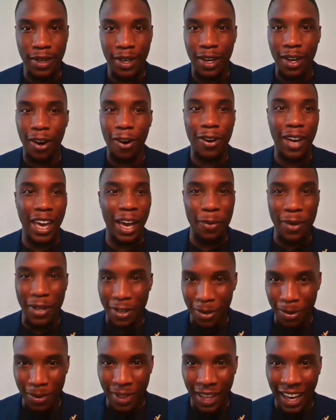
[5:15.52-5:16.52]
Okay, we
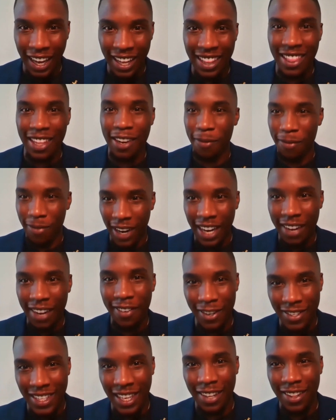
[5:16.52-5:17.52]
do that, and then 5
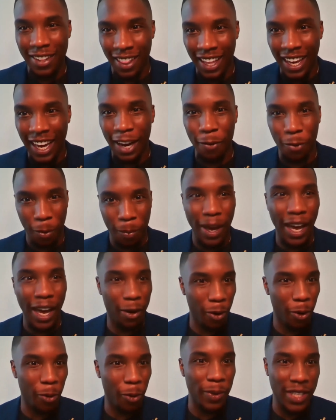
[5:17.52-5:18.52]
years down the line, we're back
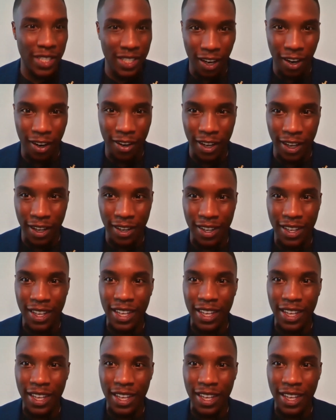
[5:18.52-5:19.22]
where we started.